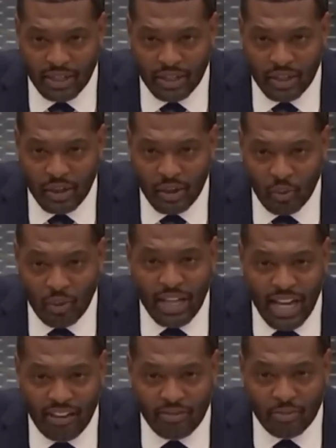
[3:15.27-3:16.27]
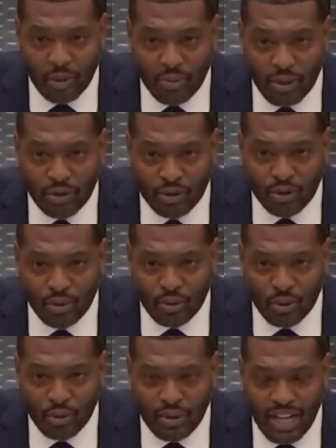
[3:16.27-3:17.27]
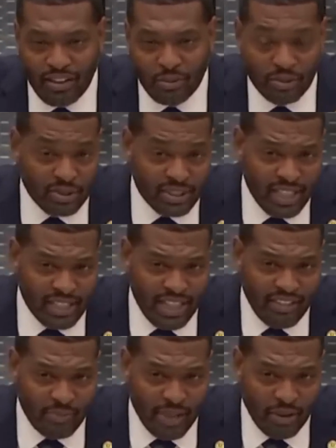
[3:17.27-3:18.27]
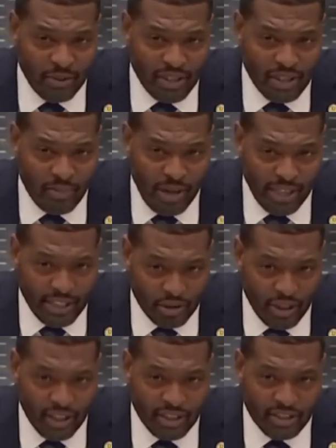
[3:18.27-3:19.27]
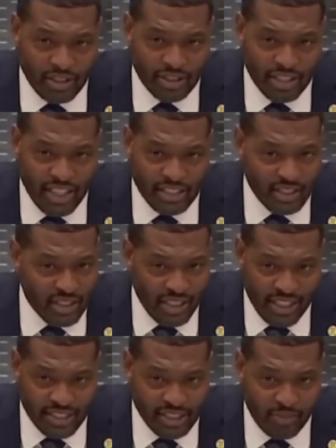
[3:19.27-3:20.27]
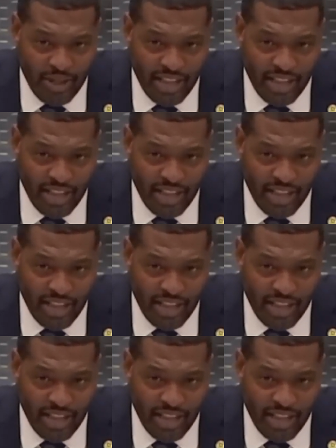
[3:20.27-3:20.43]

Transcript: And we have proposed a rule. I will say that I've met with the American Trucking Association and engine